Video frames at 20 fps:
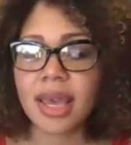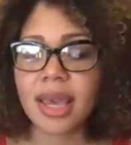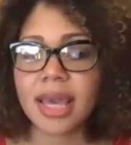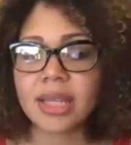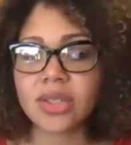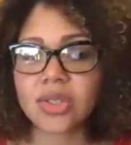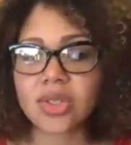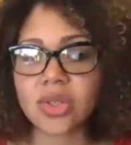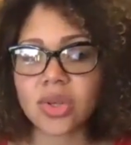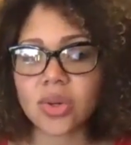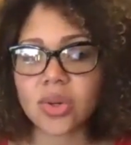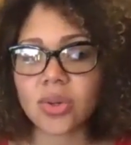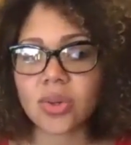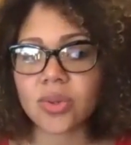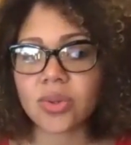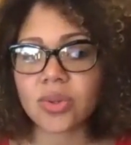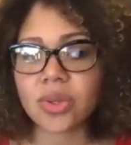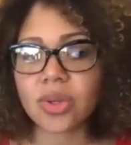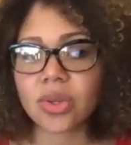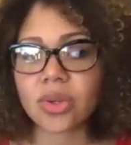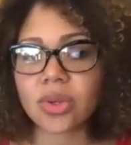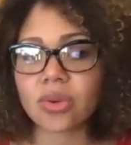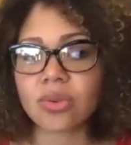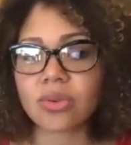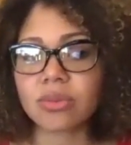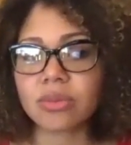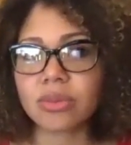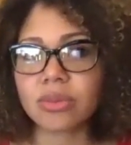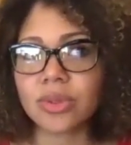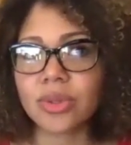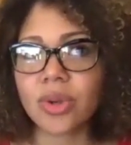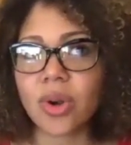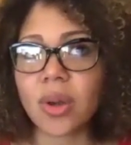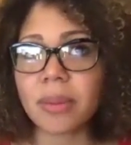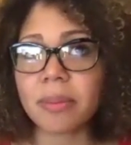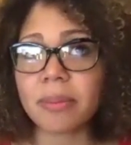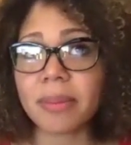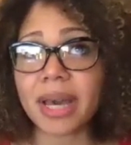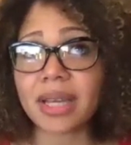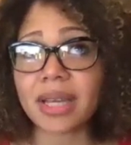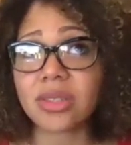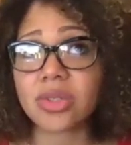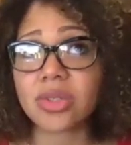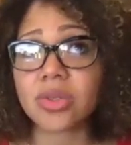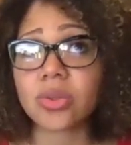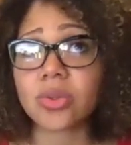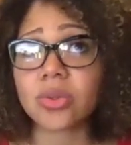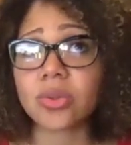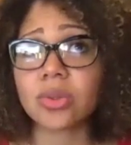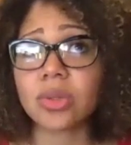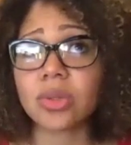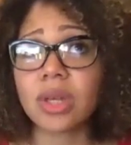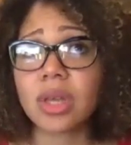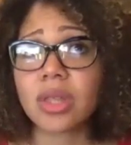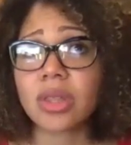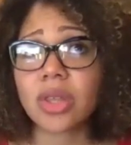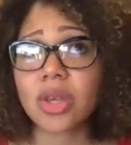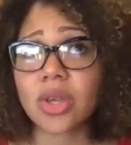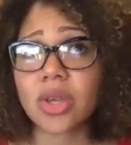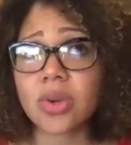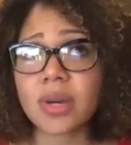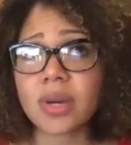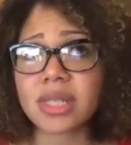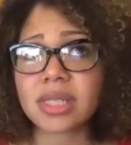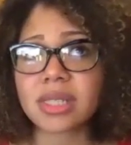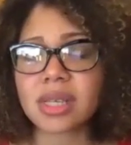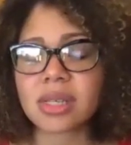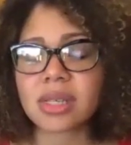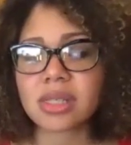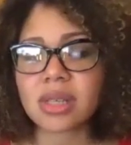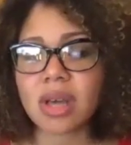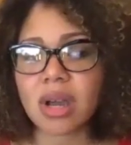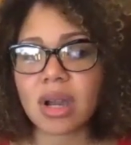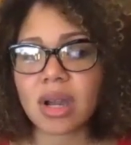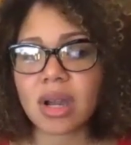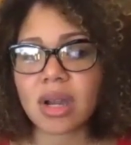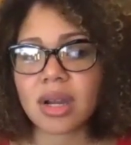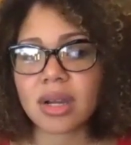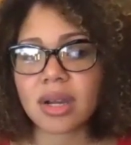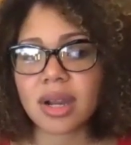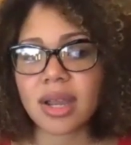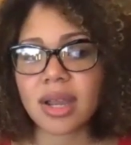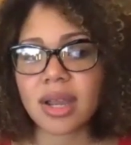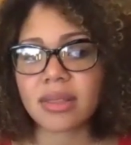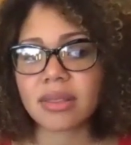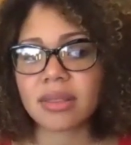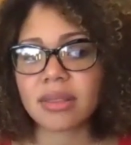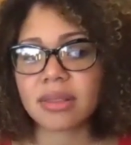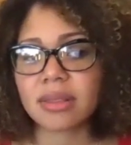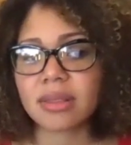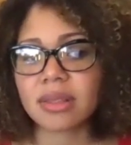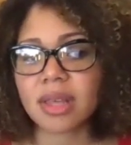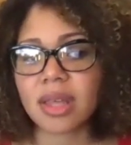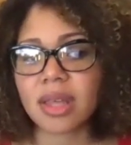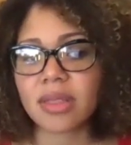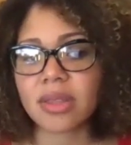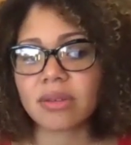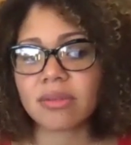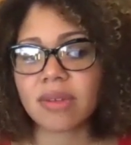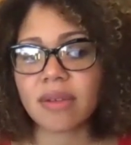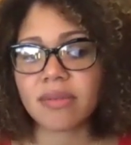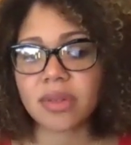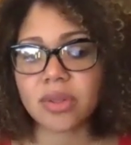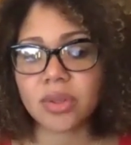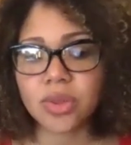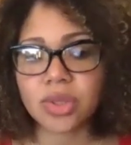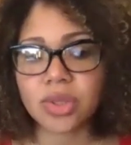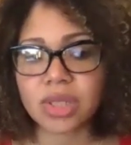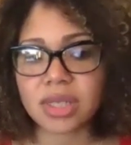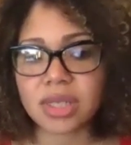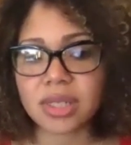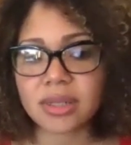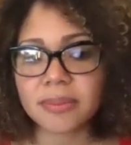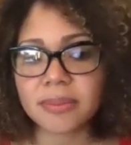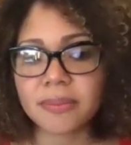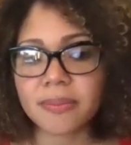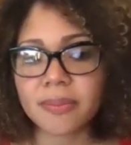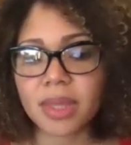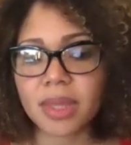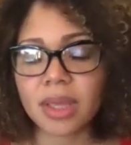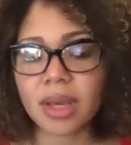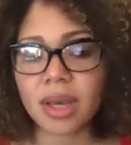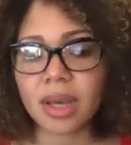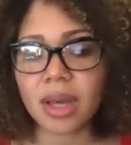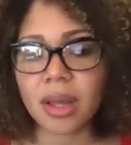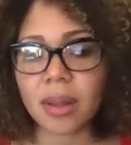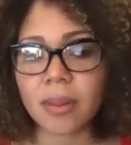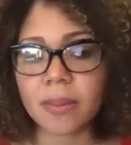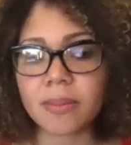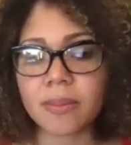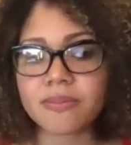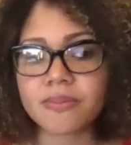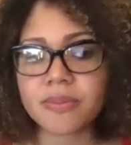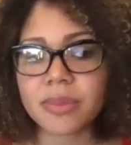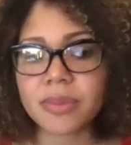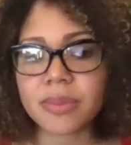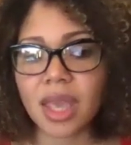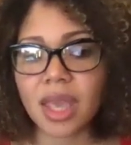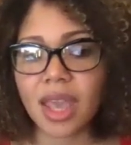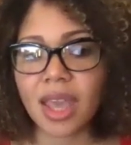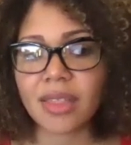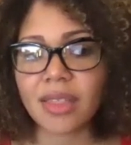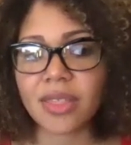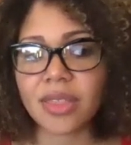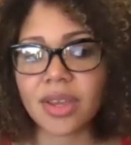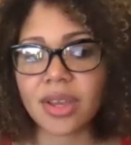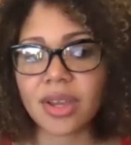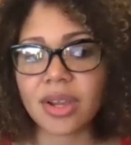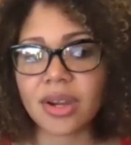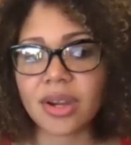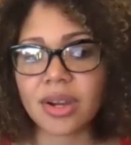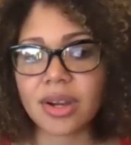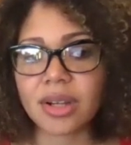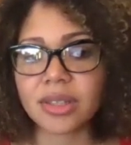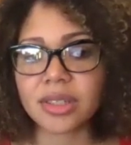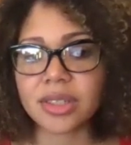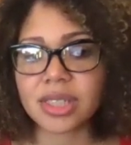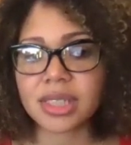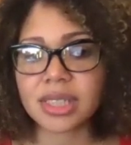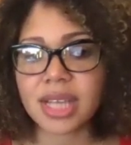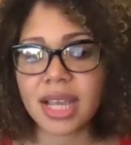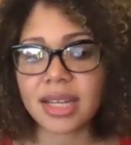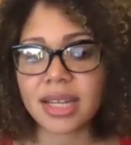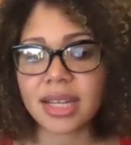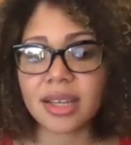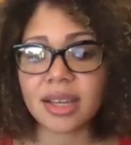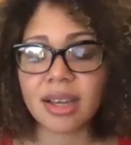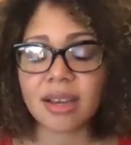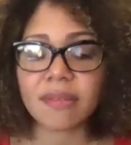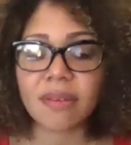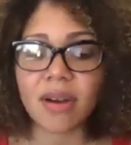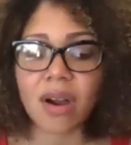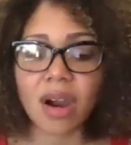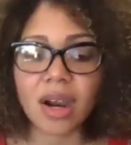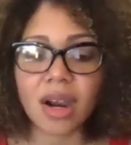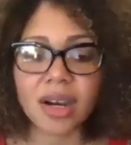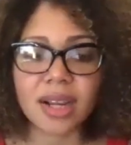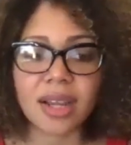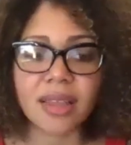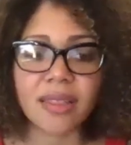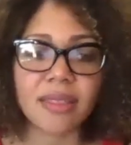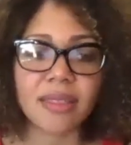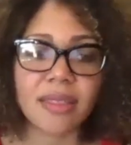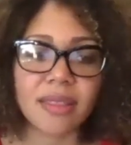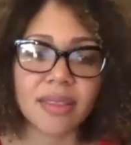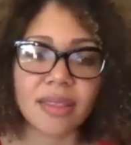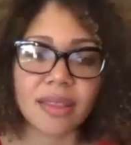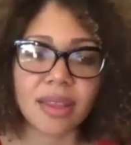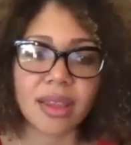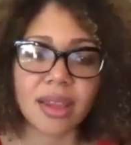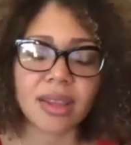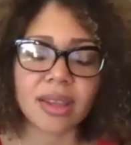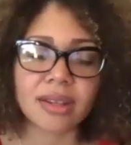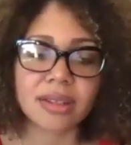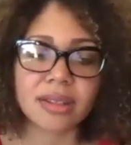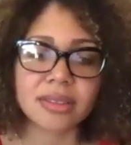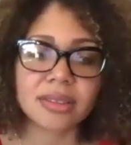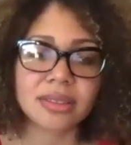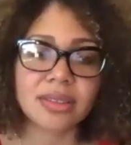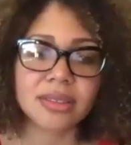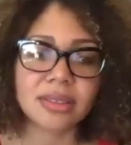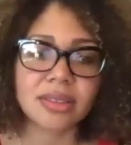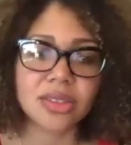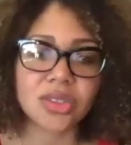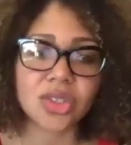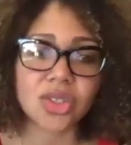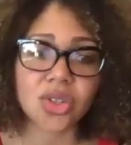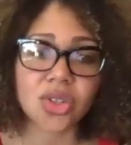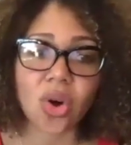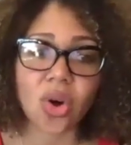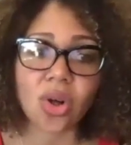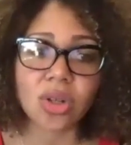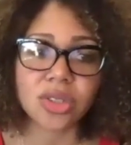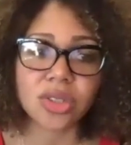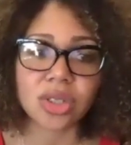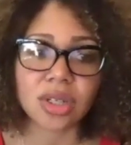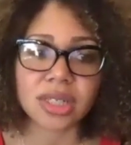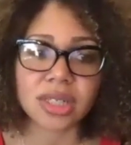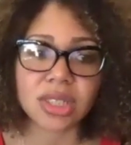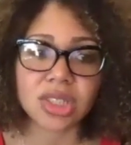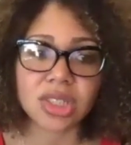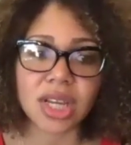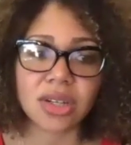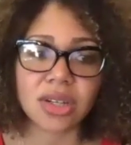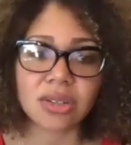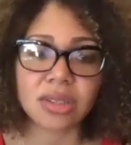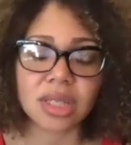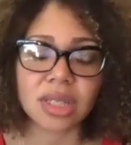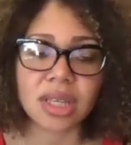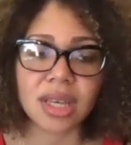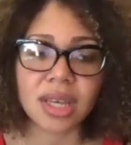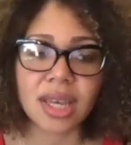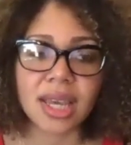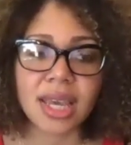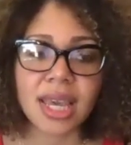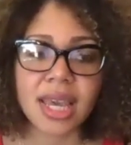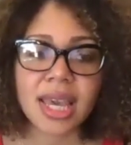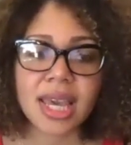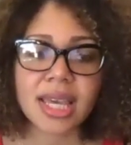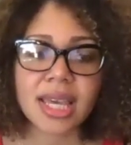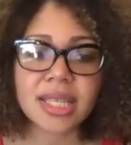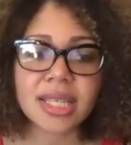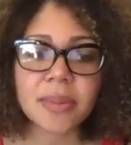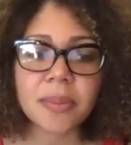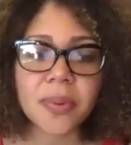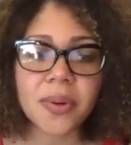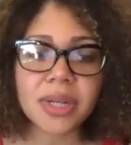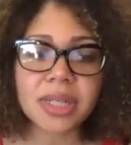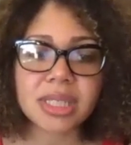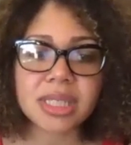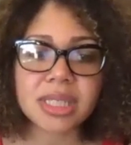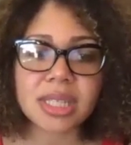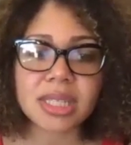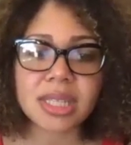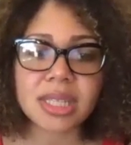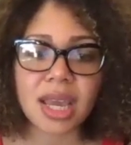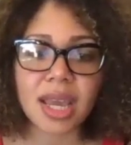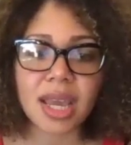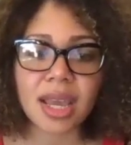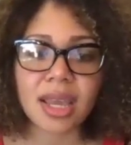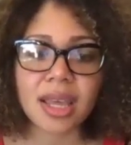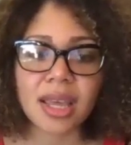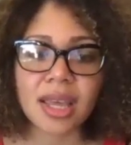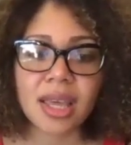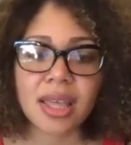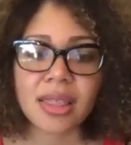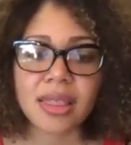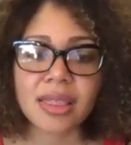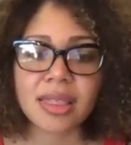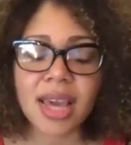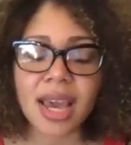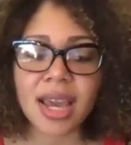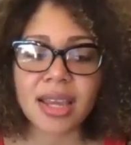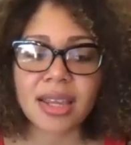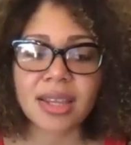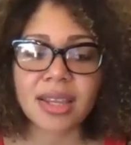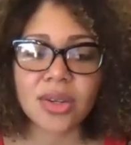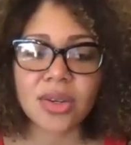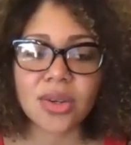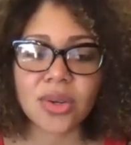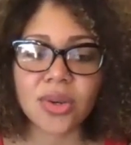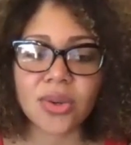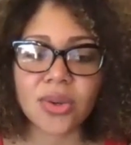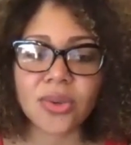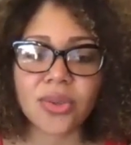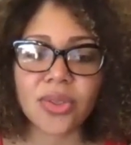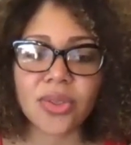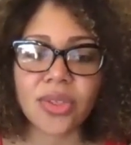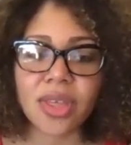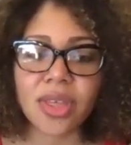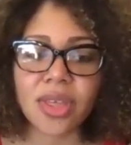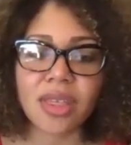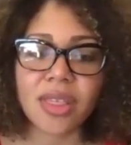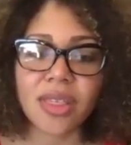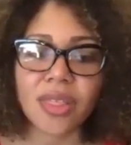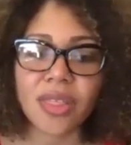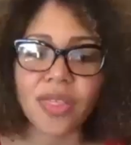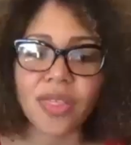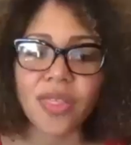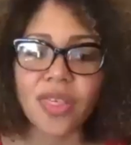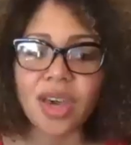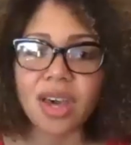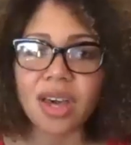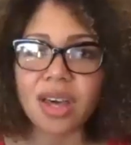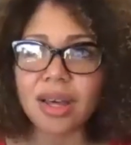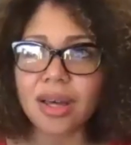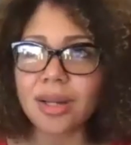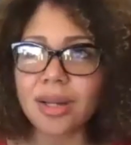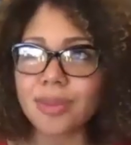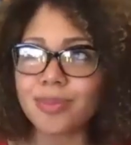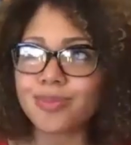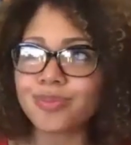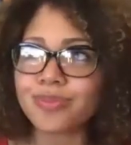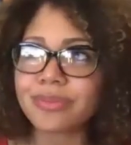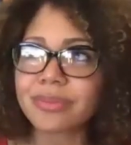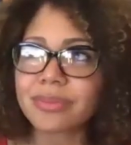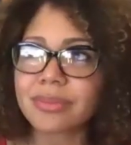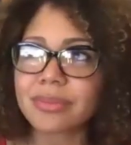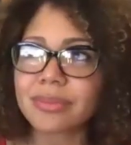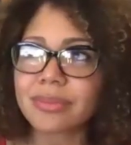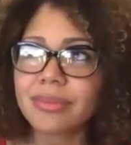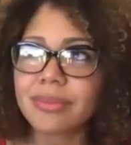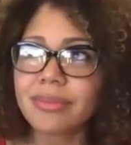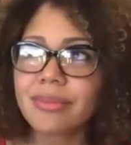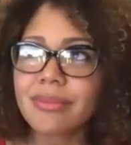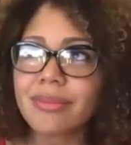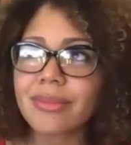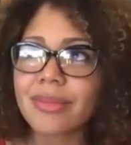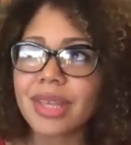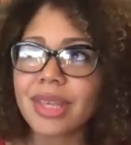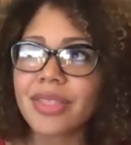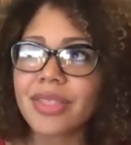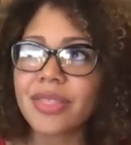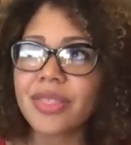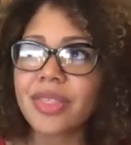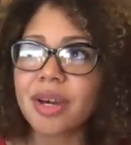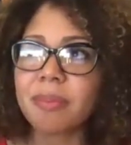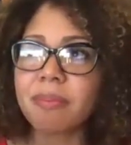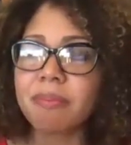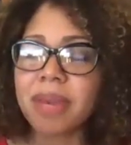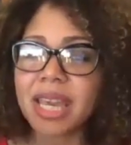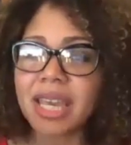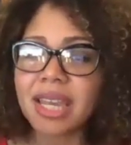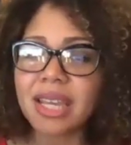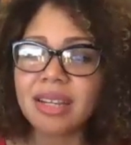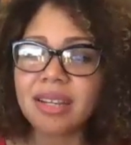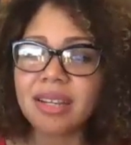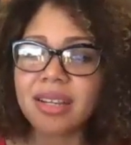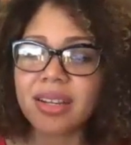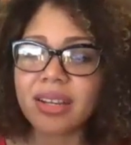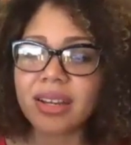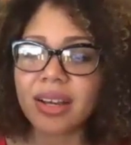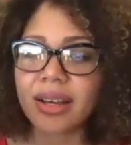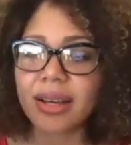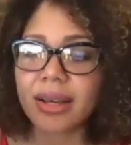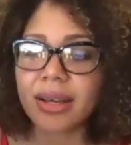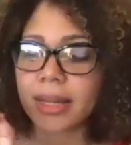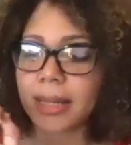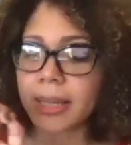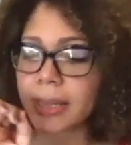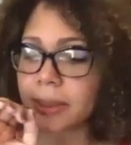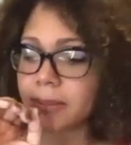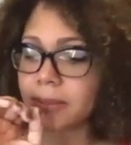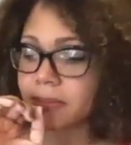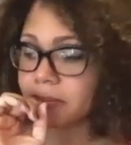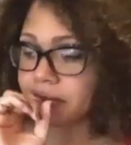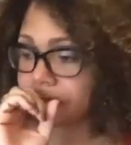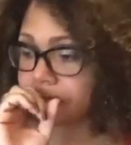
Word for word: And so, you know, going back to the USSR and, and the revolution um, and their understanding of art and, and just culture and generally, it's important to say that you know the um, the main um,